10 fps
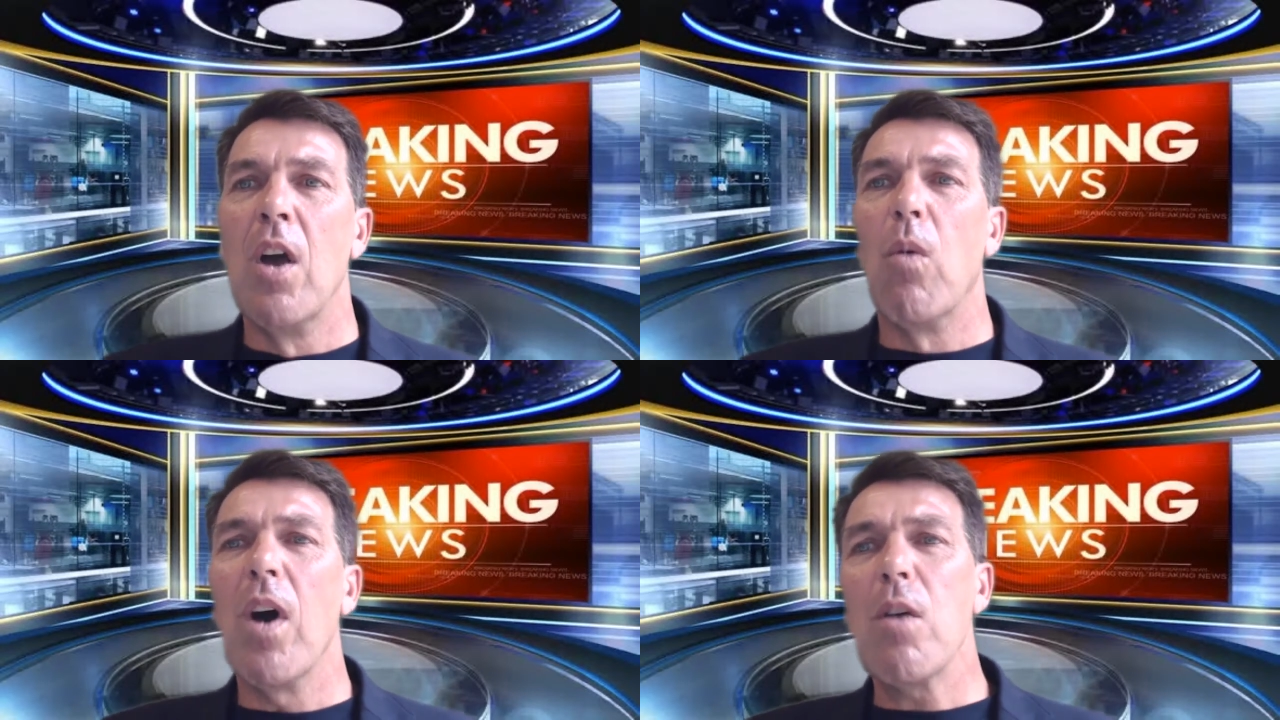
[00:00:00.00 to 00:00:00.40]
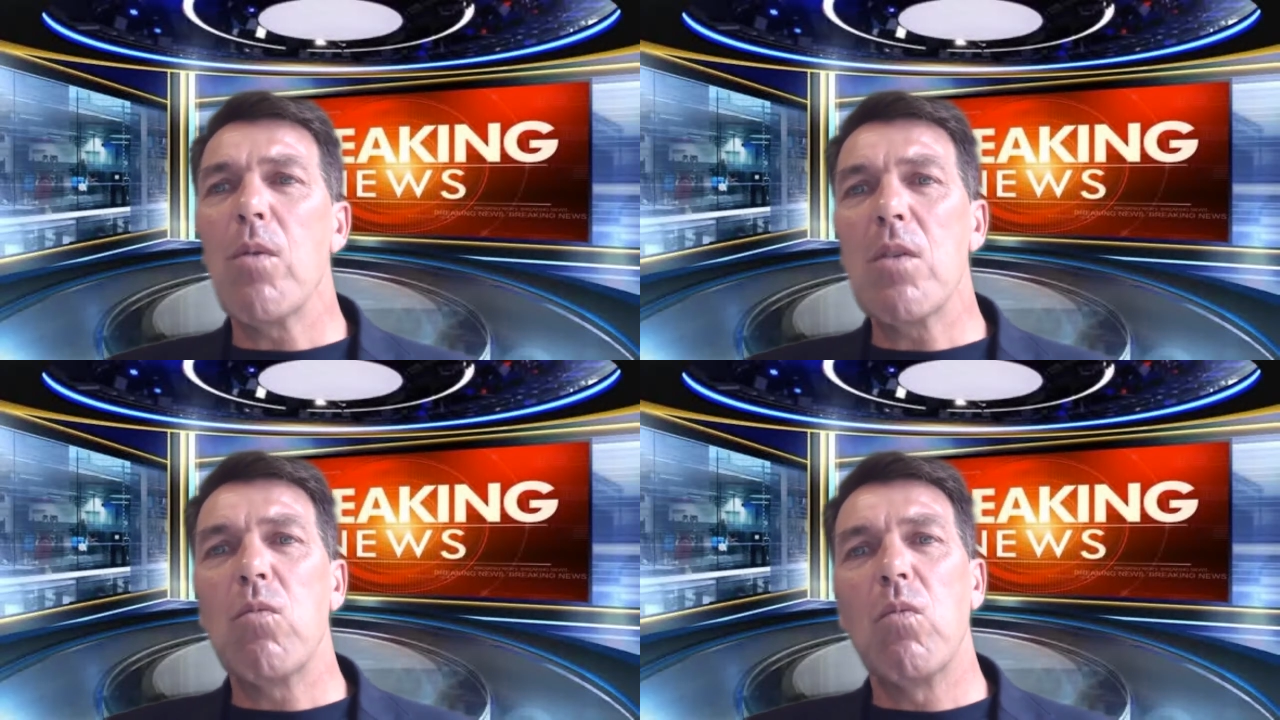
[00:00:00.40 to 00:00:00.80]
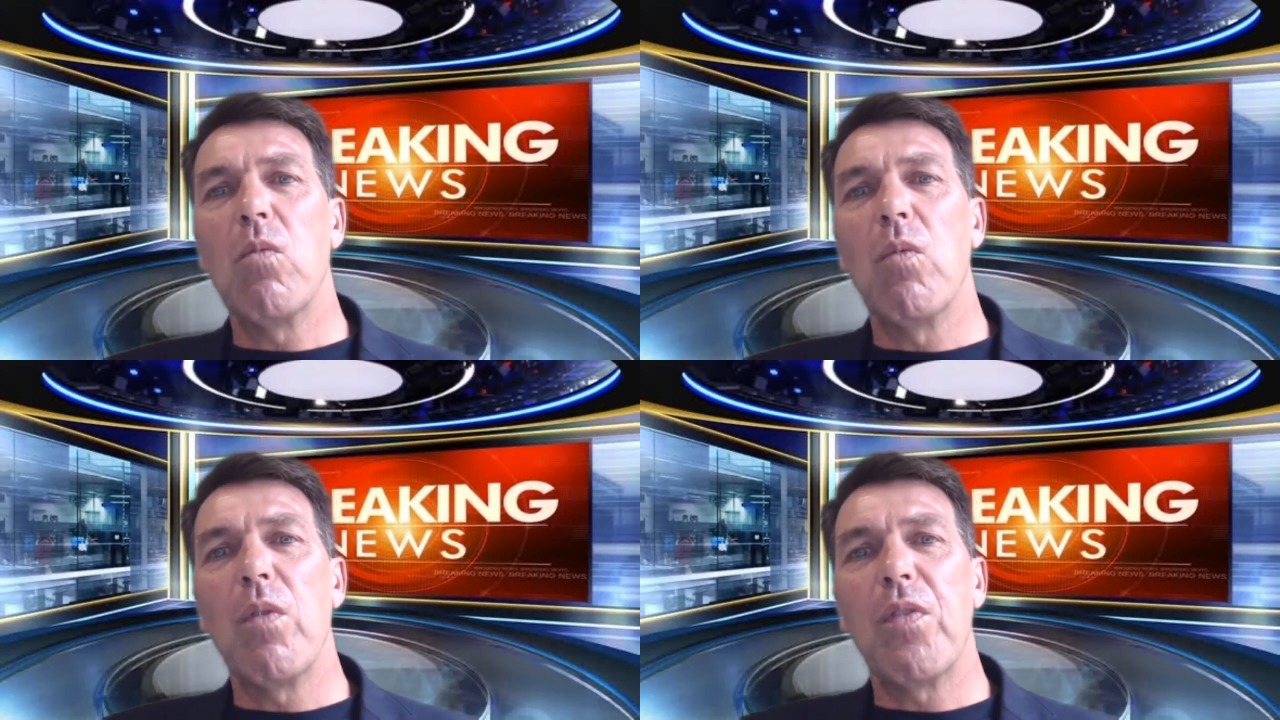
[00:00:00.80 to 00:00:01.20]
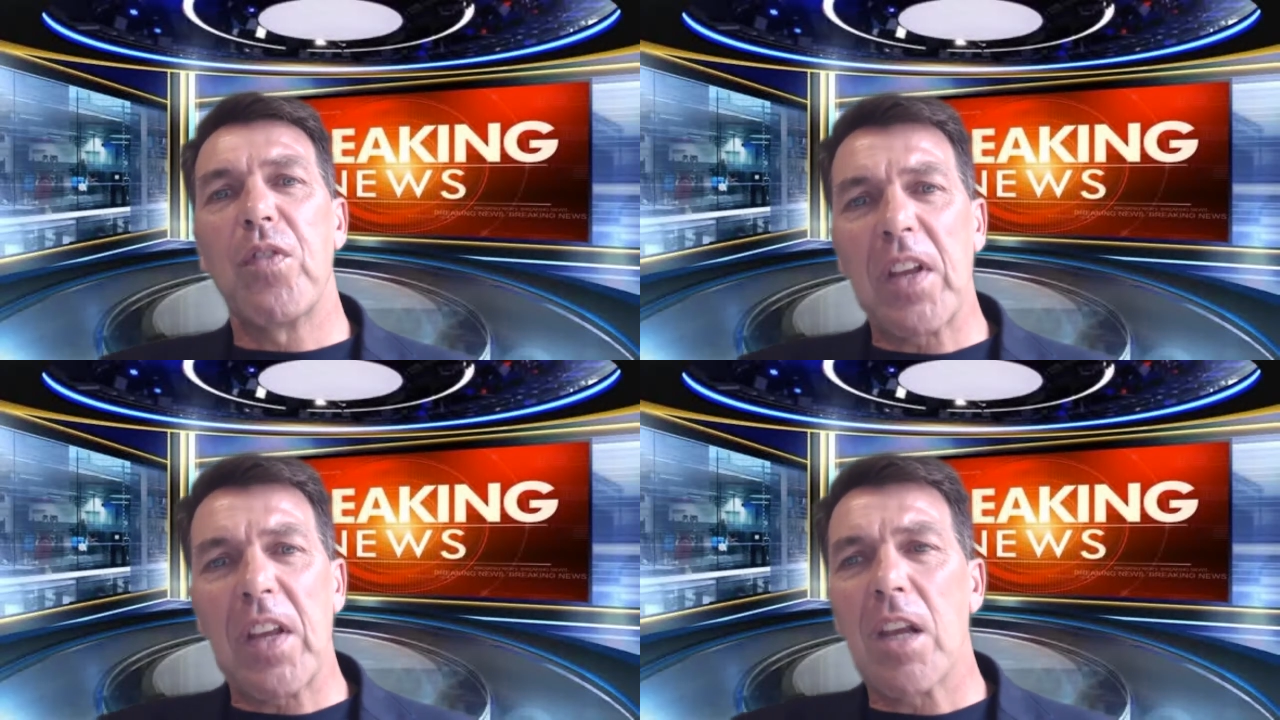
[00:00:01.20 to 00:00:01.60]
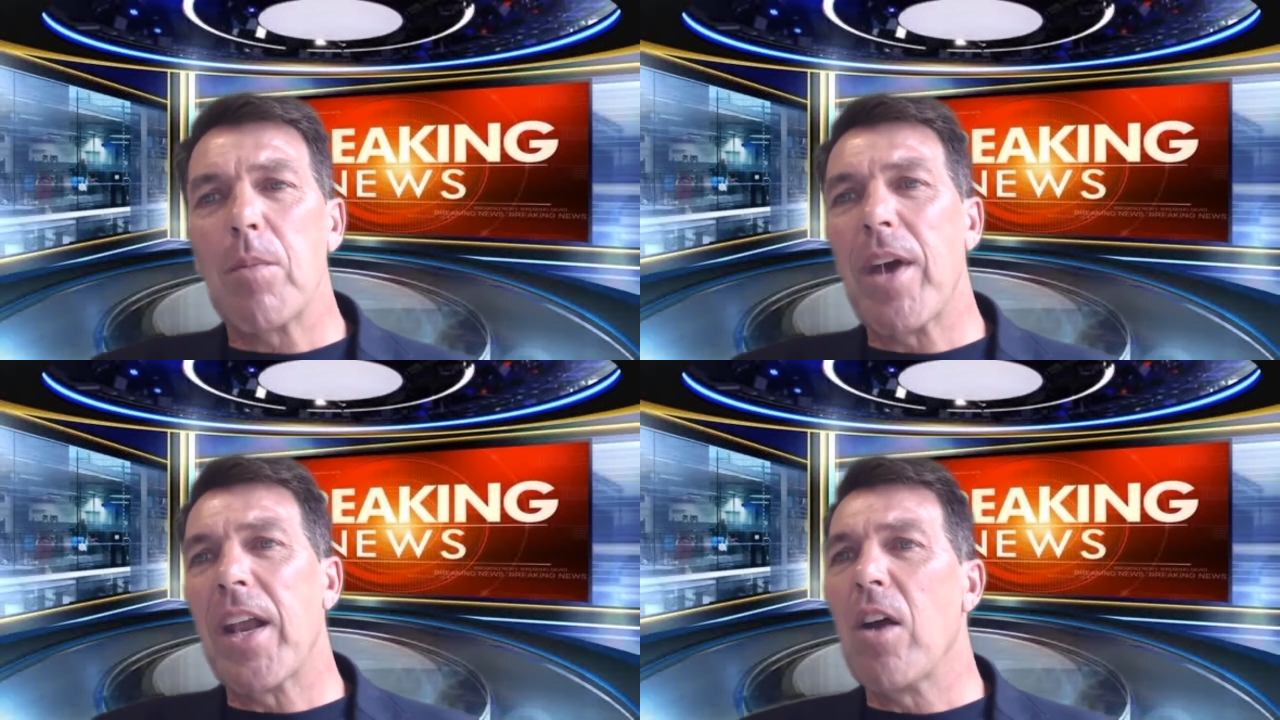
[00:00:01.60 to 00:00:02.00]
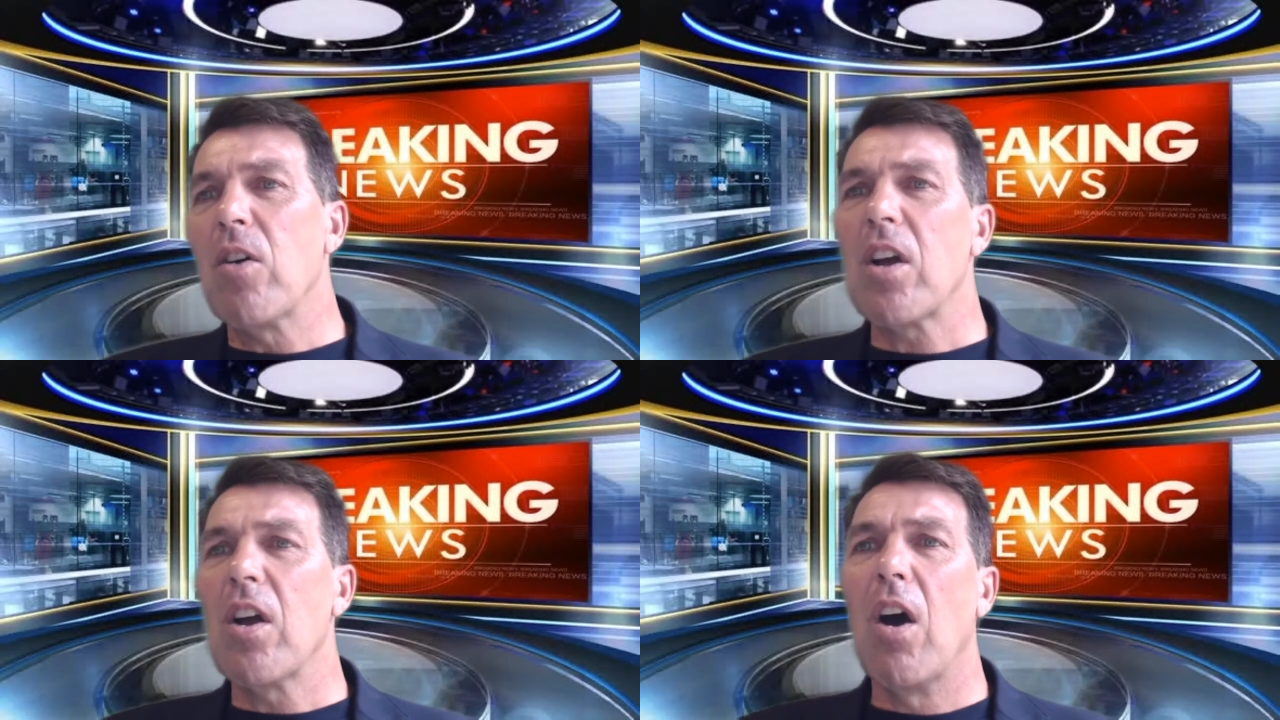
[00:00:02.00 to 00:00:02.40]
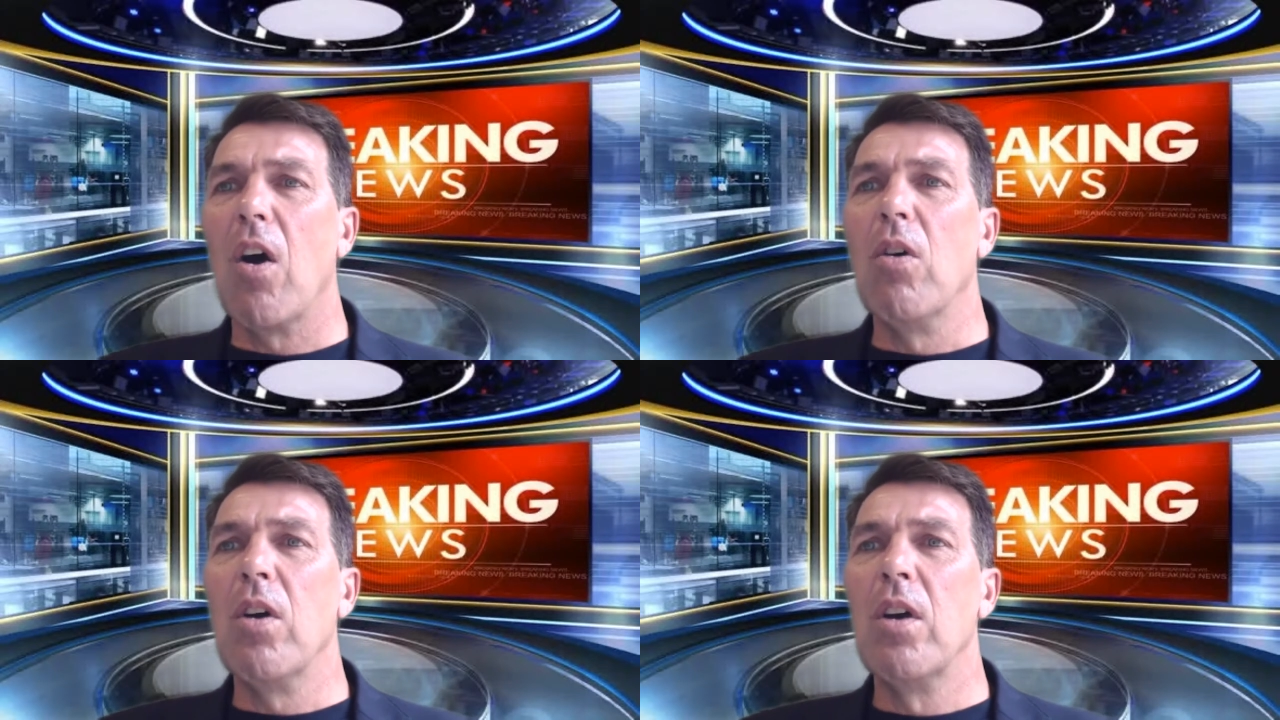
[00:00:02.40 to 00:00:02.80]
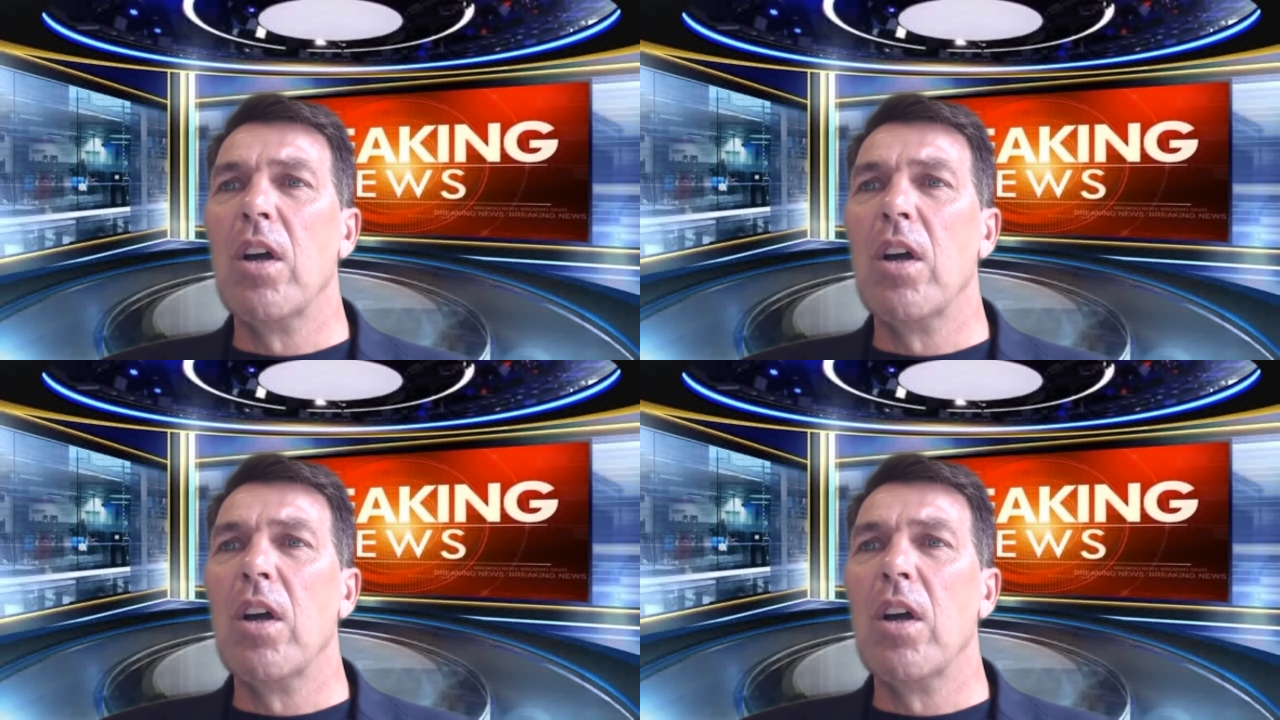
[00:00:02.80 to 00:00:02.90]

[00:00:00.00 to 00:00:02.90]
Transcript: Why are we thinking about alcohol?